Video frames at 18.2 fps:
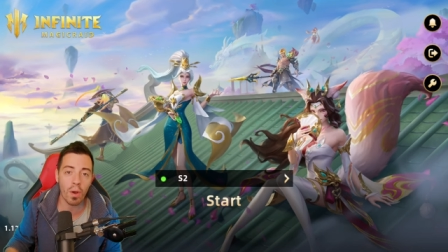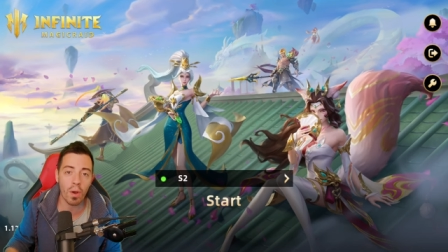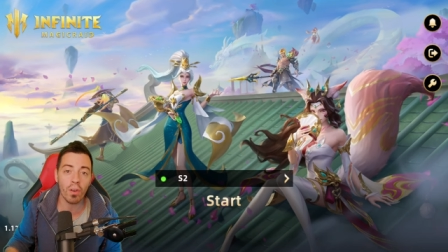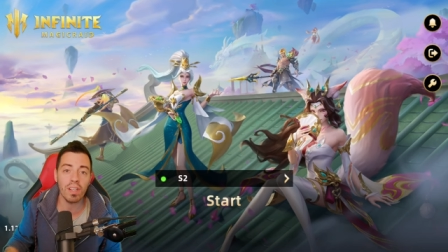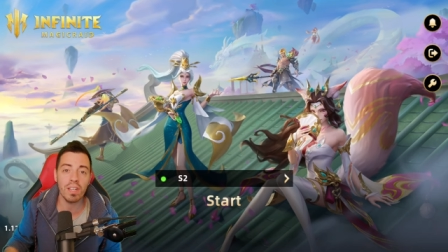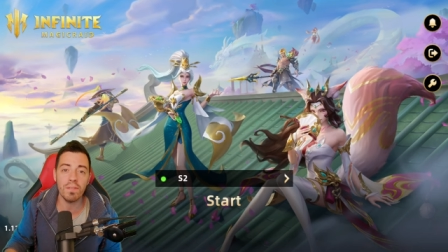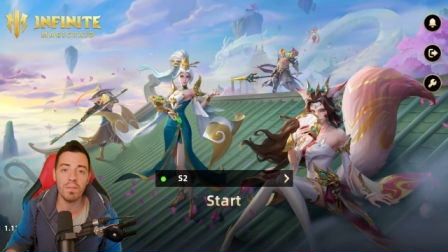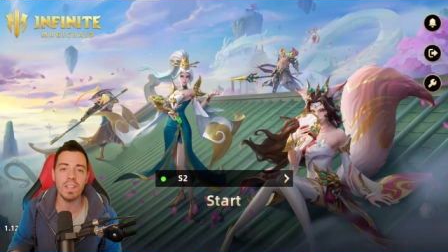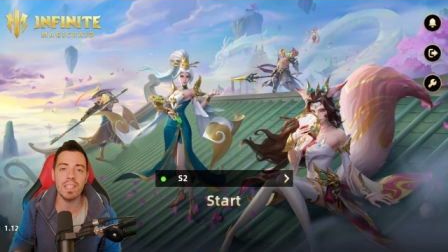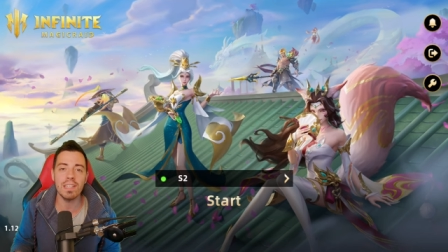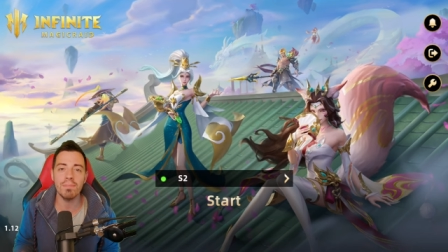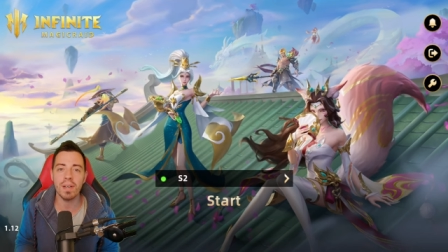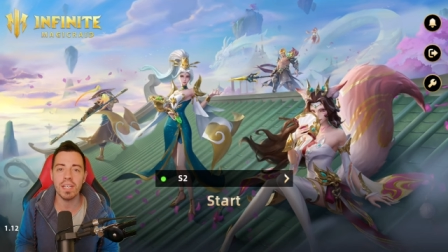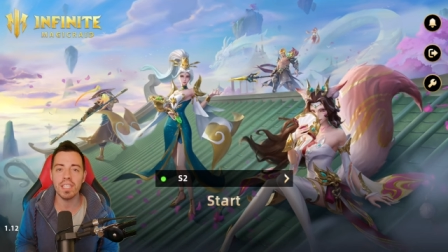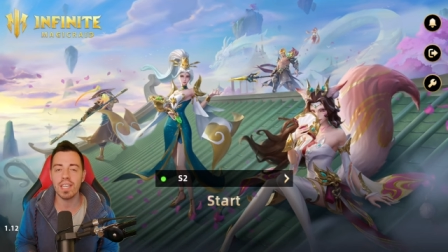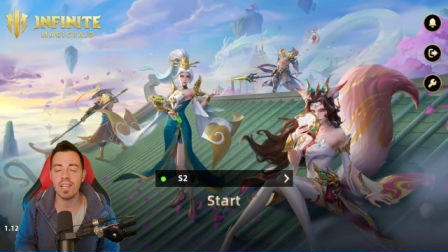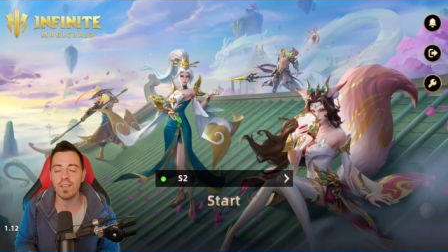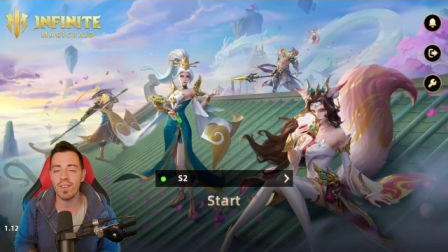on Infinite
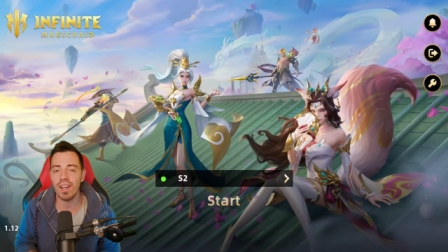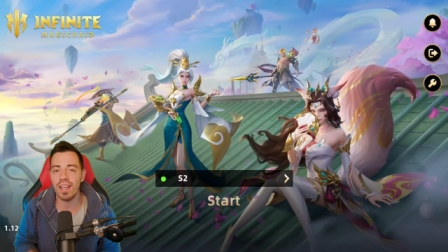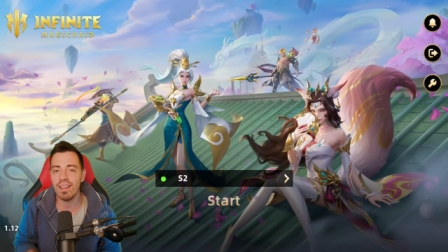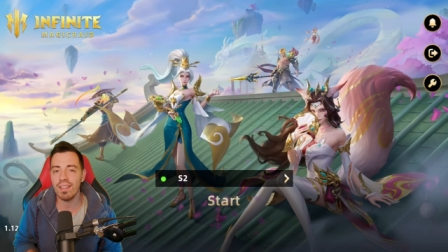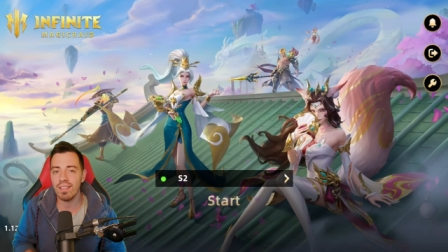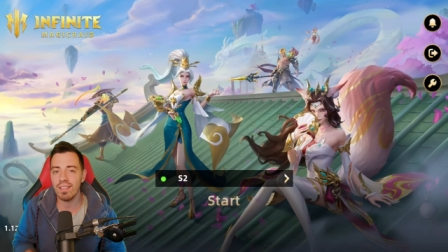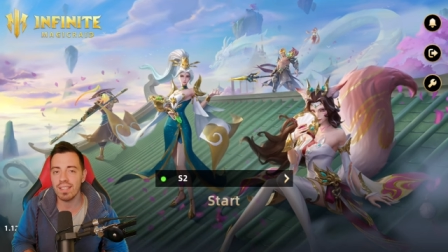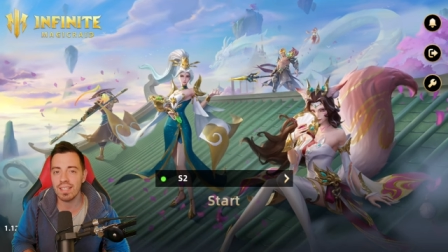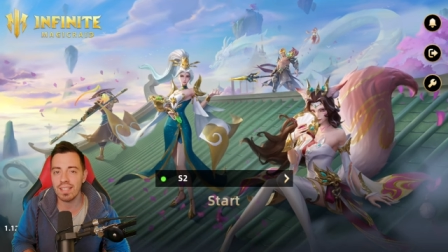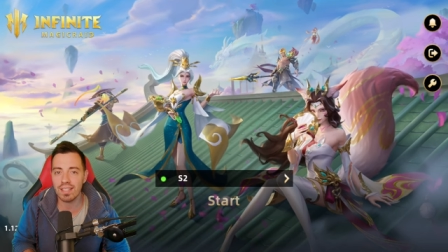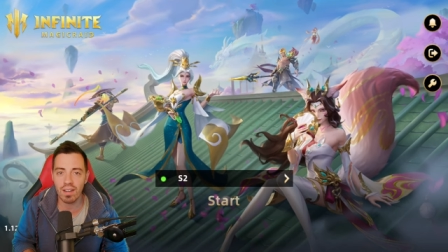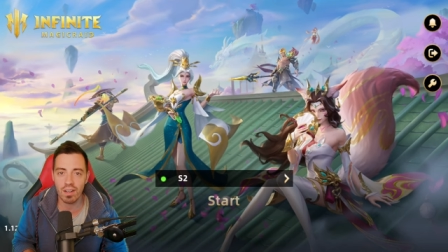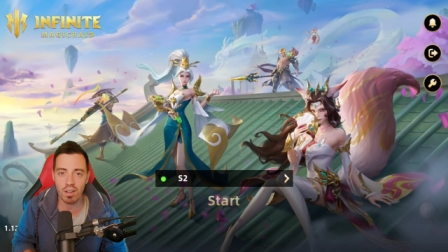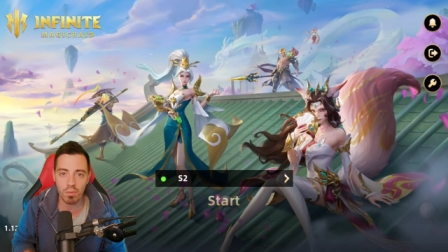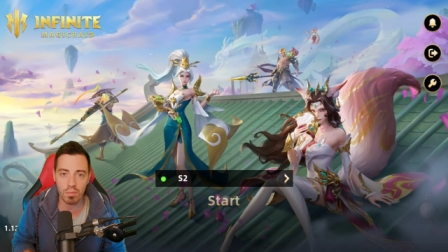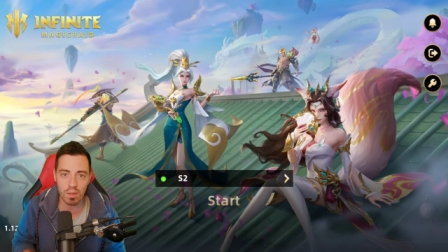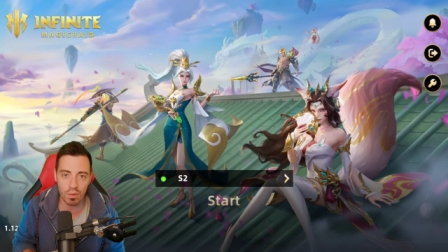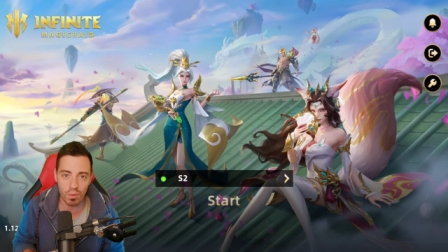Magicraid and this is
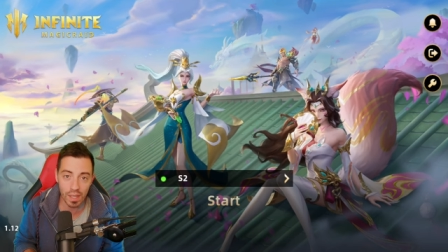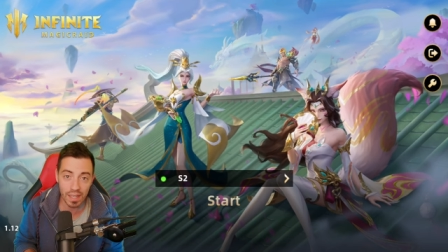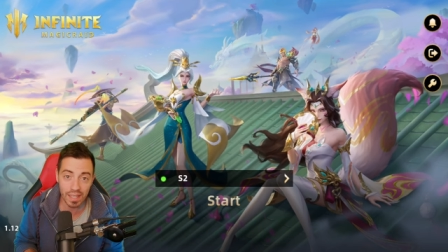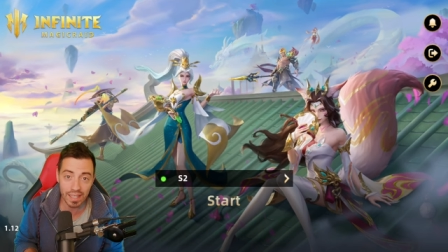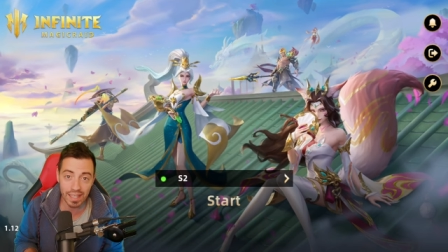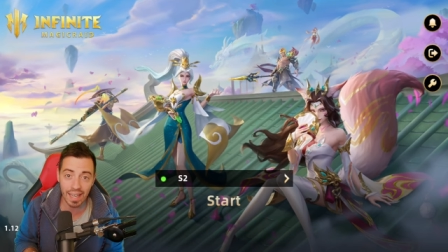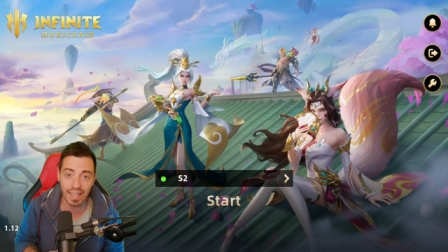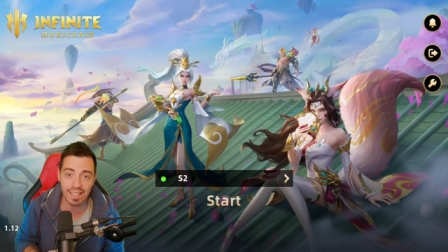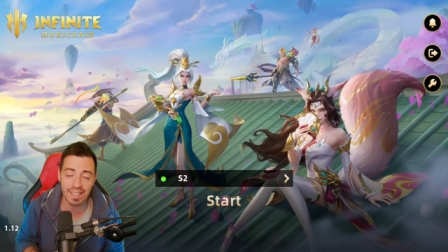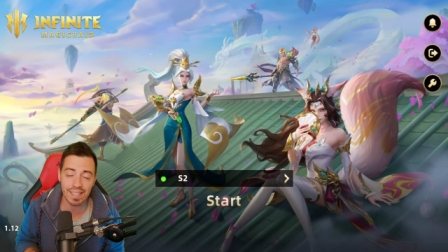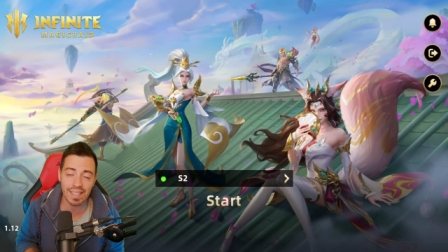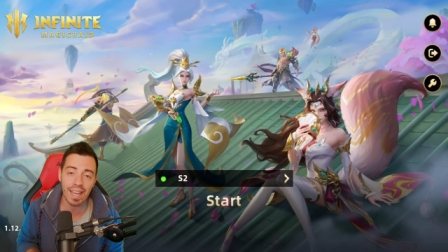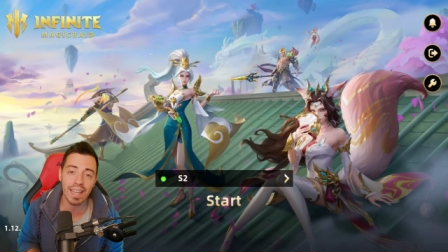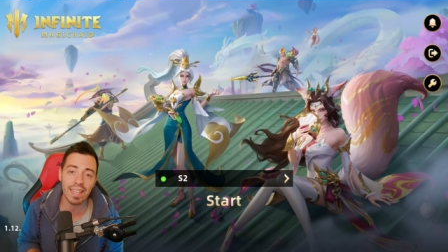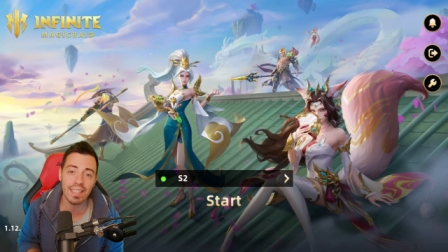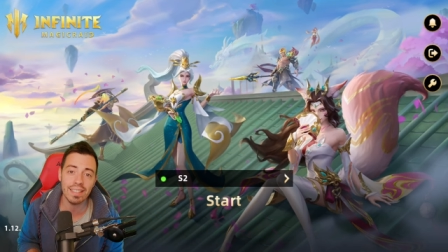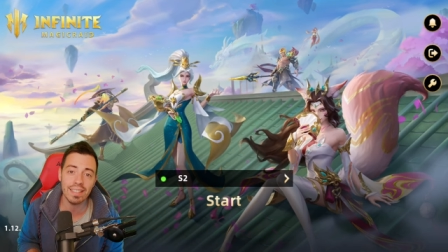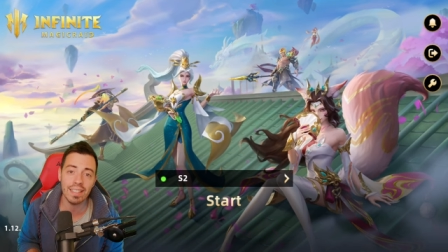gonna be really
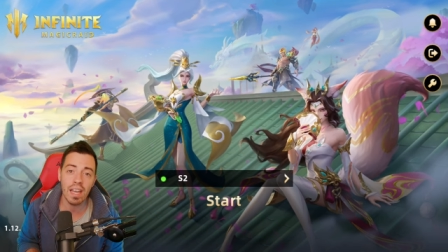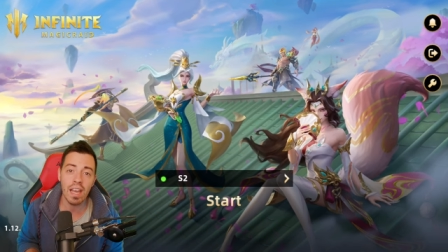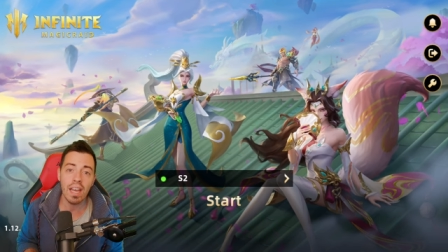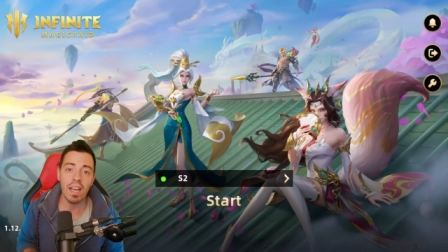exciting